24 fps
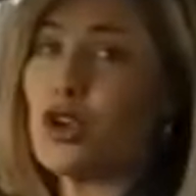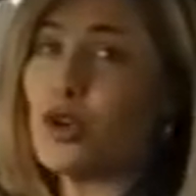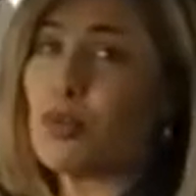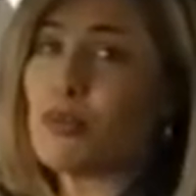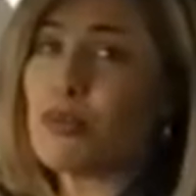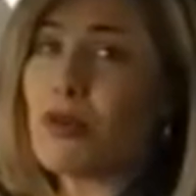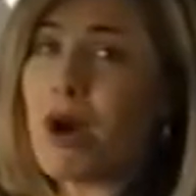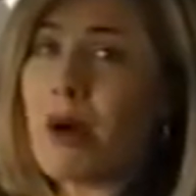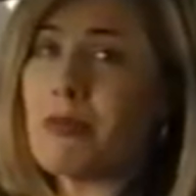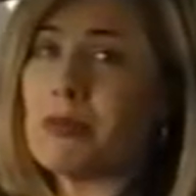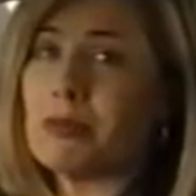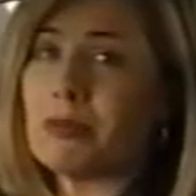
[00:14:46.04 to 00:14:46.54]
You'll
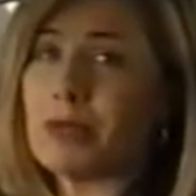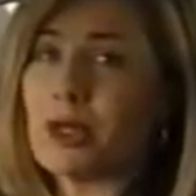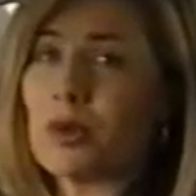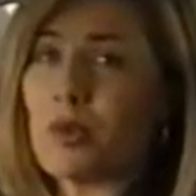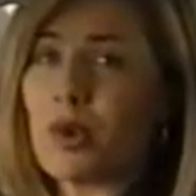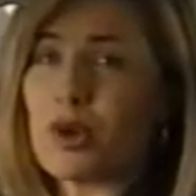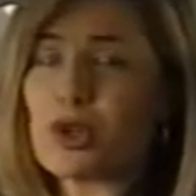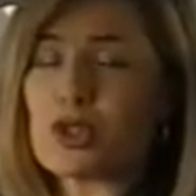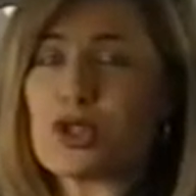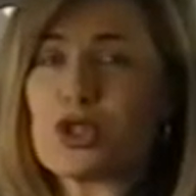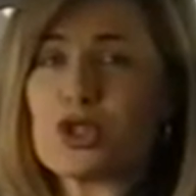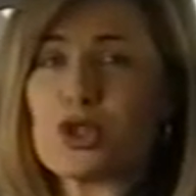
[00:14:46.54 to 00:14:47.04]
probably
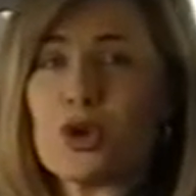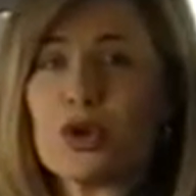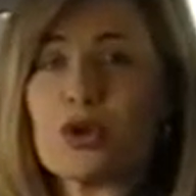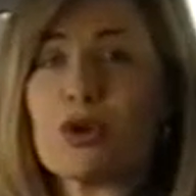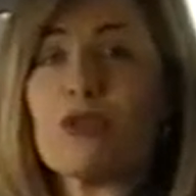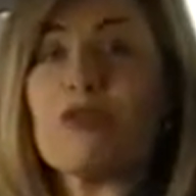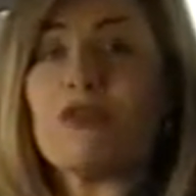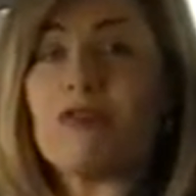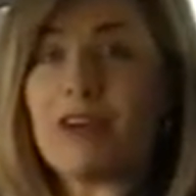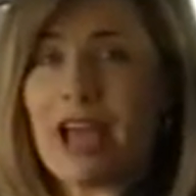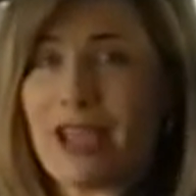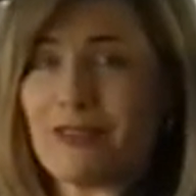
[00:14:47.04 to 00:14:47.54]
want to store
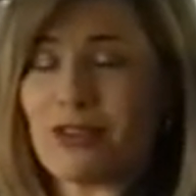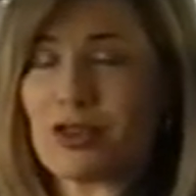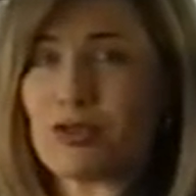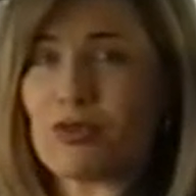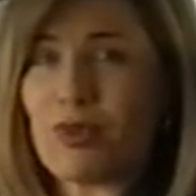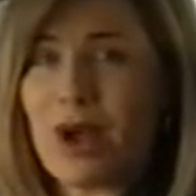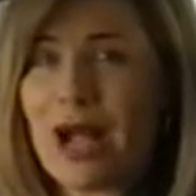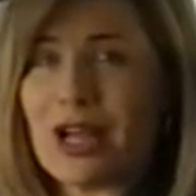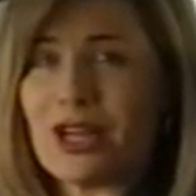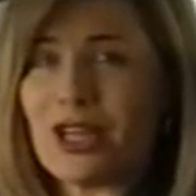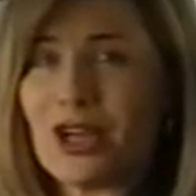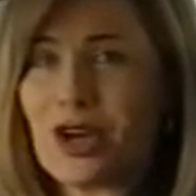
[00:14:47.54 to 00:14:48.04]
your favourite
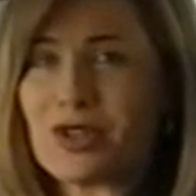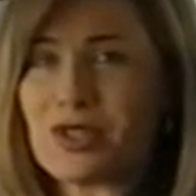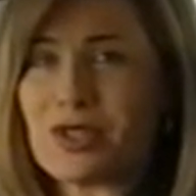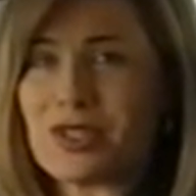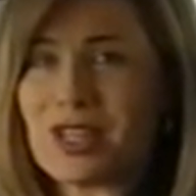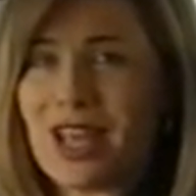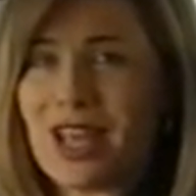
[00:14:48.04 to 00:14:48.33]
radio